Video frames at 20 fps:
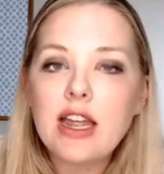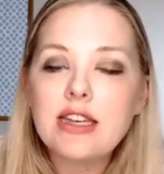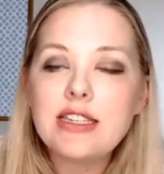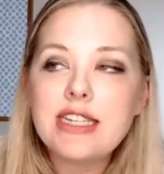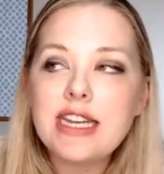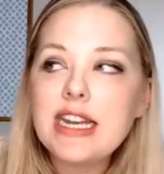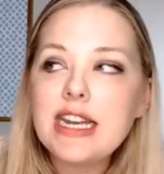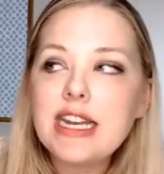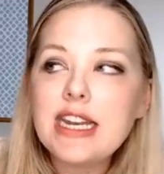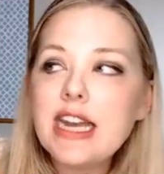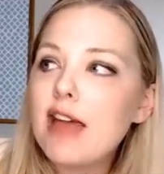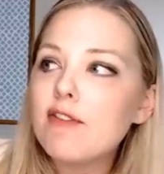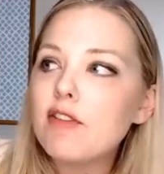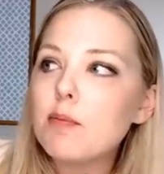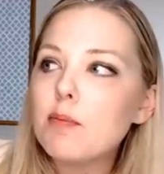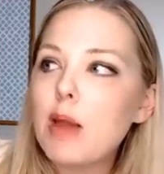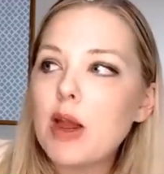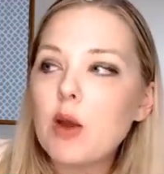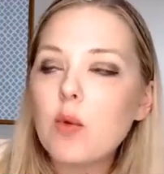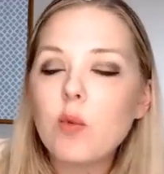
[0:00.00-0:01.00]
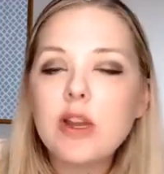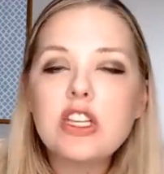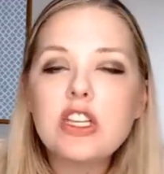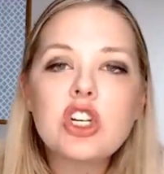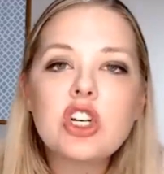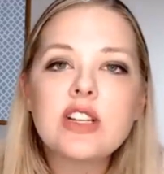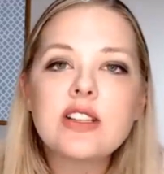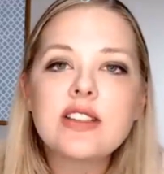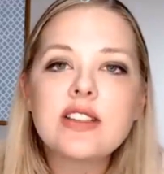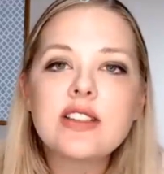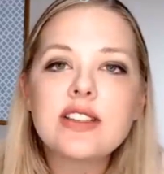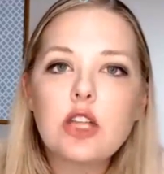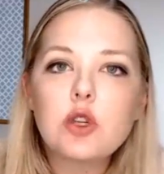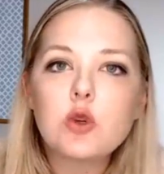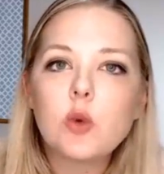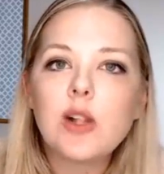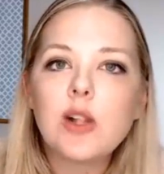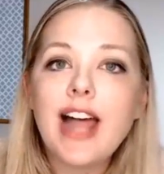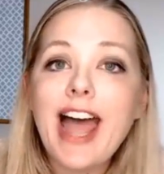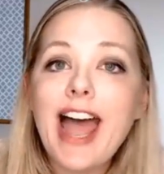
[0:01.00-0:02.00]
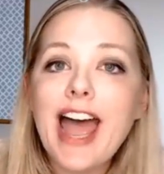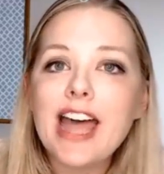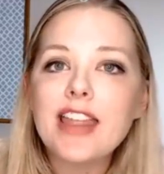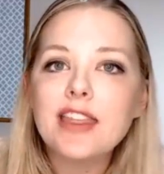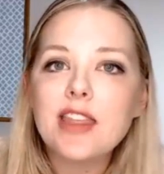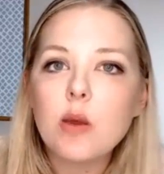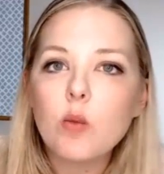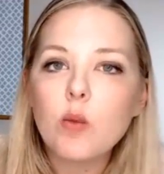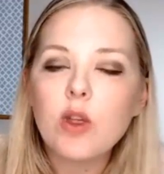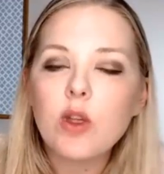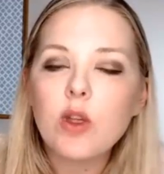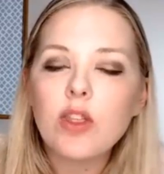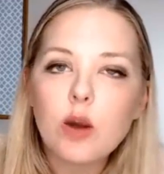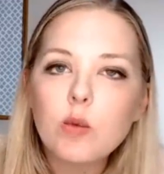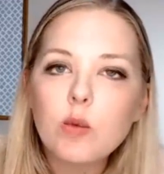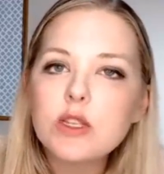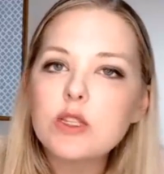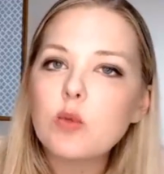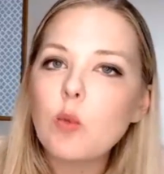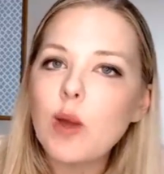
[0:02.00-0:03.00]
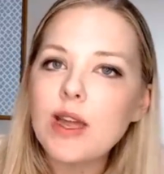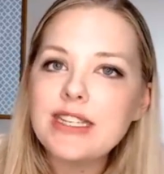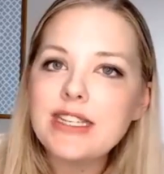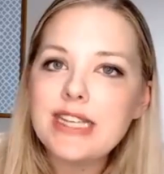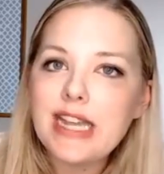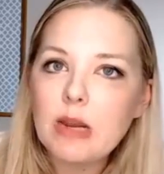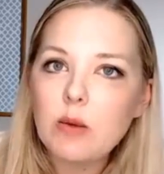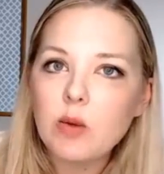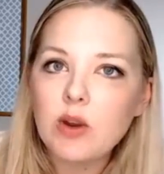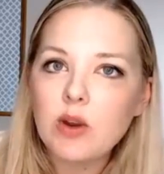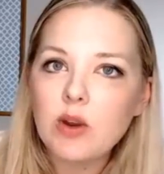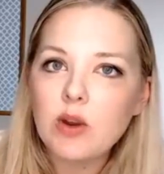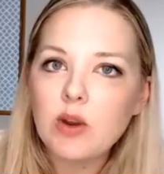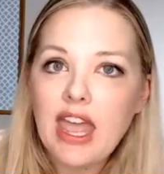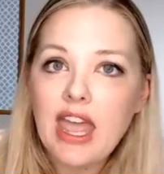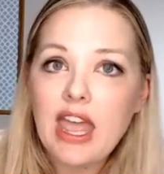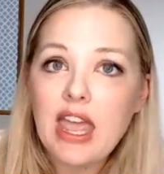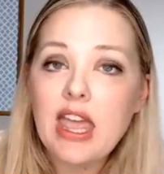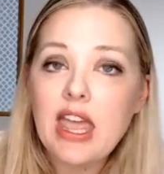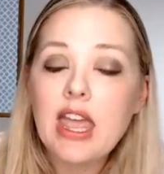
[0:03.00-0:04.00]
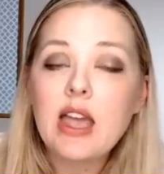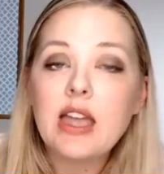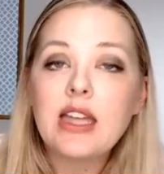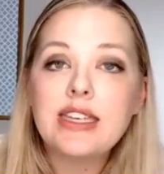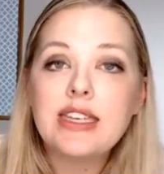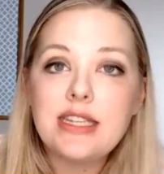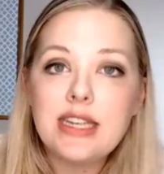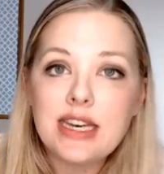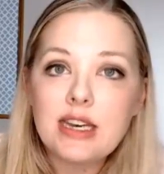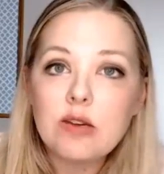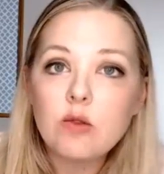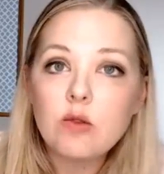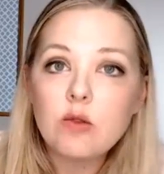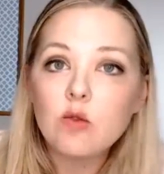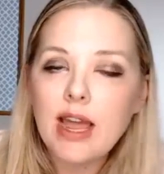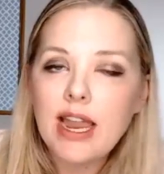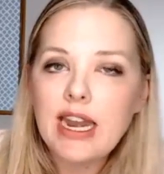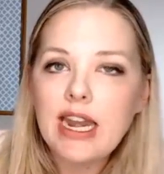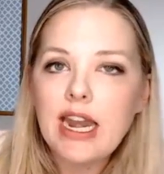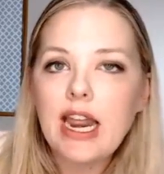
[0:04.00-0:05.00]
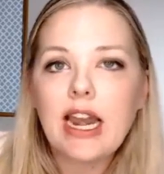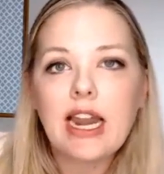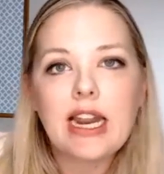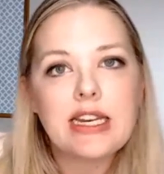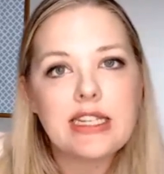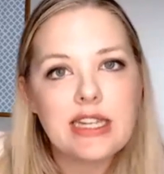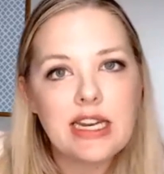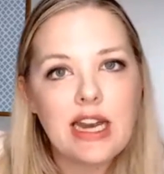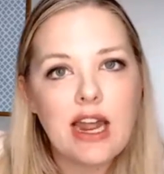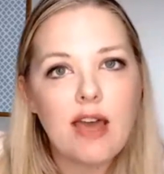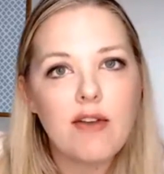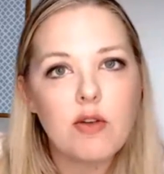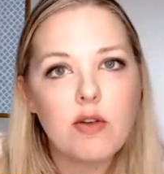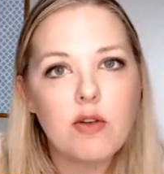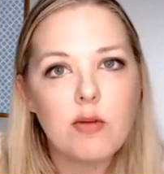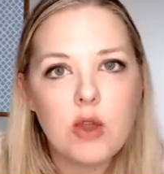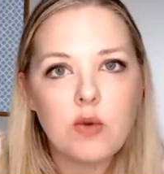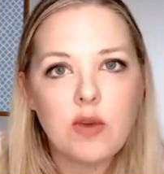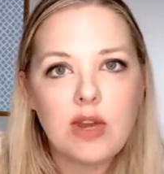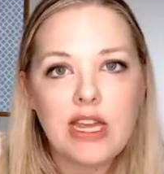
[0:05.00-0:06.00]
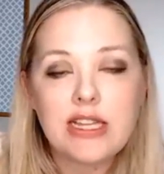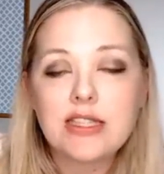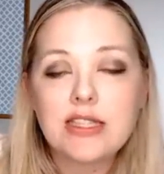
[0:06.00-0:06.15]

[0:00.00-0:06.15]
did have my original schedule had them where there was one day where they didn't write and I did have a mutiny.